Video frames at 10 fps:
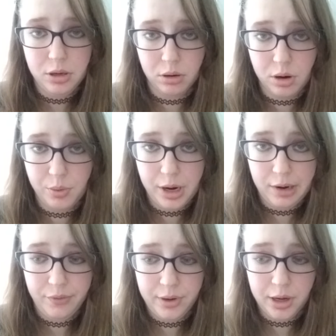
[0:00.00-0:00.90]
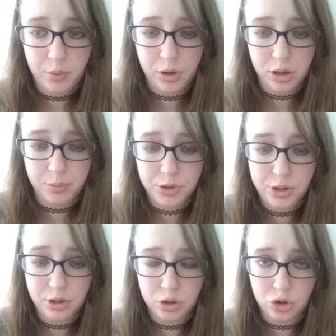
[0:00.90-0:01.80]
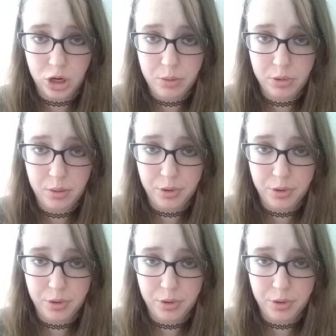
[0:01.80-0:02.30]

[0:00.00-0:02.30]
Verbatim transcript: your own advocate when it comes to your treatment,